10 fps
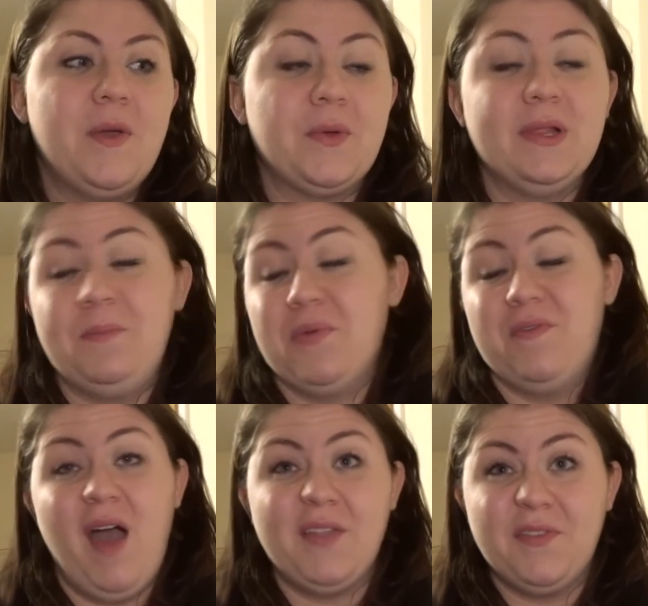really
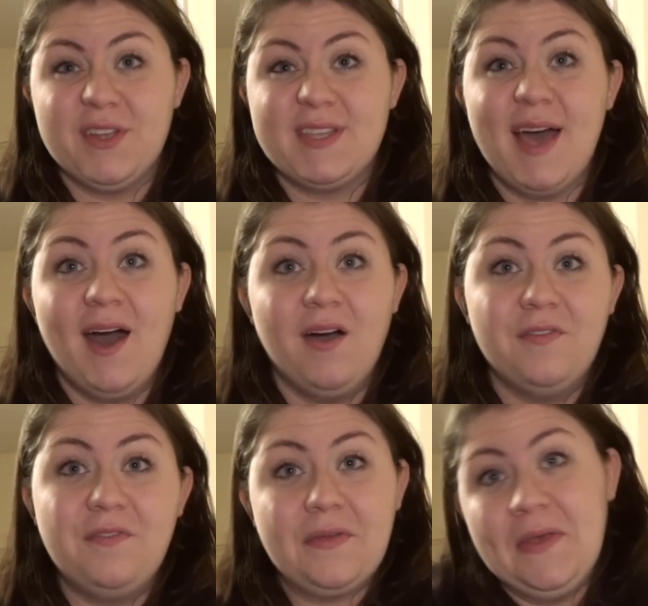provide for
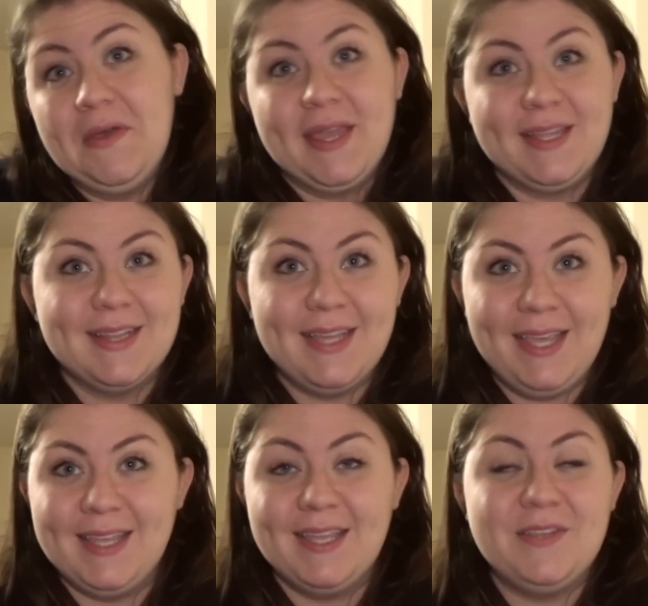yourself, cook and
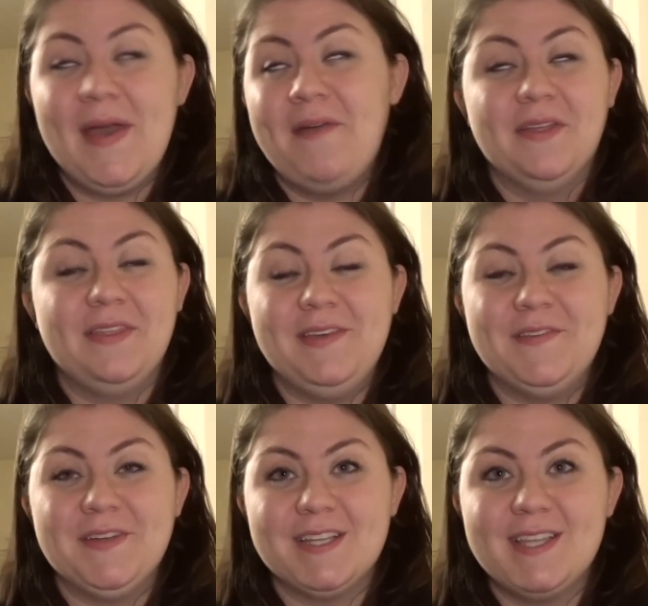clean and do everything
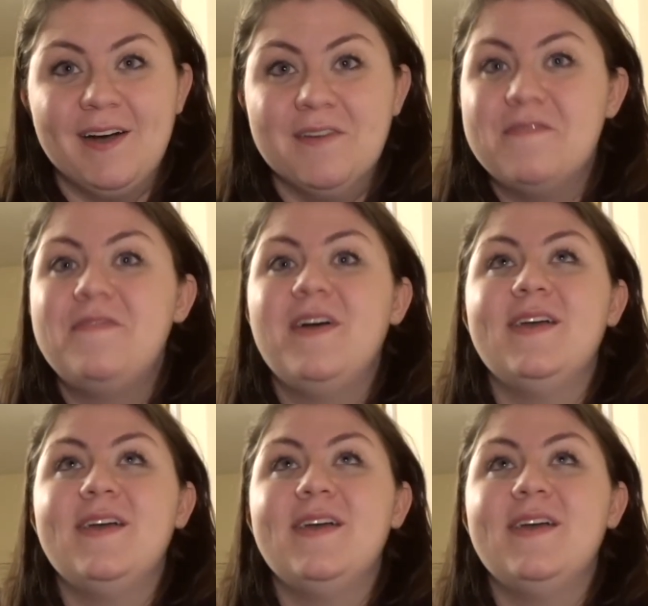for yourself.